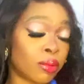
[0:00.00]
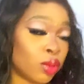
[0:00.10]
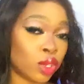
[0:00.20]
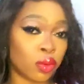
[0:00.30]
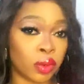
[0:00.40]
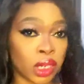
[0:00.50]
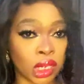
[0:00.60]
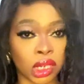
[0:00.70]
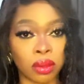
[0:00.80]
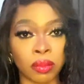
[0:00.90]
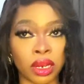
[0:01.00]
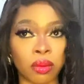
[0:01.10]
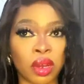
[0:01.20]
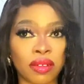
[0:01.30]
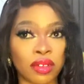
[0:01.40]
I'm using with it is the Madam
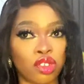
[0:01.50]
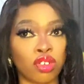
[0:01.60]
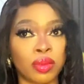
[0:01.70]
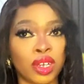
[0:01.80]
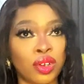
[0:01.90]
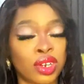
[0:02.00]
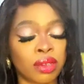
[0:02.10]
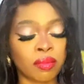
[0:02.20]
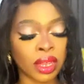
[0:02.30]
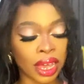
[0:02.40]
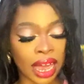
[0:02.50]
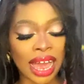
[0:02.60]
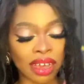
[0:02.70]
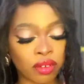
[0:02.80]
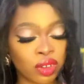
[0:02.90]
White face cream, because
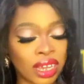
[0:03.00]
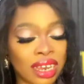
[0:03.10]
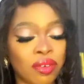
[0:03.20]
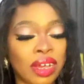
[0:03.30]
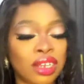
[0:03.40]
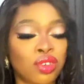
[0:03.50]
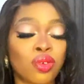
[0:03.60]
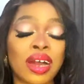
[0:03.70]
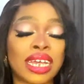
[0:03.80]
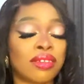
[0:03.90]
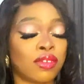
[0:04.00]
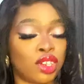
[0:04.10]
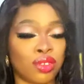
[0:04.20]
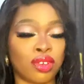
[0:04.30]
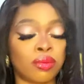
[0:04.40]
I couldn't get the whitish white face
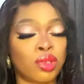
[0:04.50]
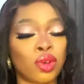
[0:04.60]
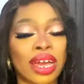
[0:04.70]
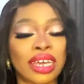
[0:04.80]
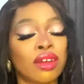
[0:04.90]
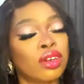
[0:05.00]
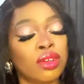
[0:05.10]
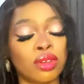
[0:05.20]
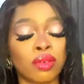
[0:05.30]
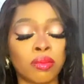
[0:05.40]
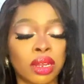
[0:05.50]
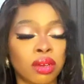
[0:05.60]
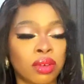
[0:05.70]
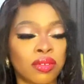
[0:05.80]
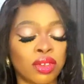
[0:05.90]
cream, so I got the Madam
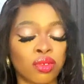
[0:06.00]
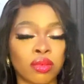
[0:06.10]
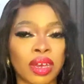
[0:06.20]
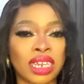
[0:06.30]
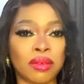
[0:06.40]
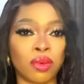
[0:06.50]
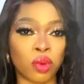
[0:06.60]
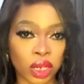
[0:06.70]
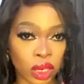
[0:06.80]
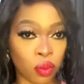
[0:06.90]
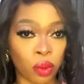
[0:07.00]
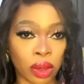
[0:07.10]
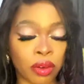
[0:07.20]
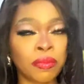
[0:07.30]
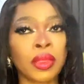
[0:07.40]
White face cream and it's been working
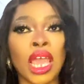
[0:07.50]
well.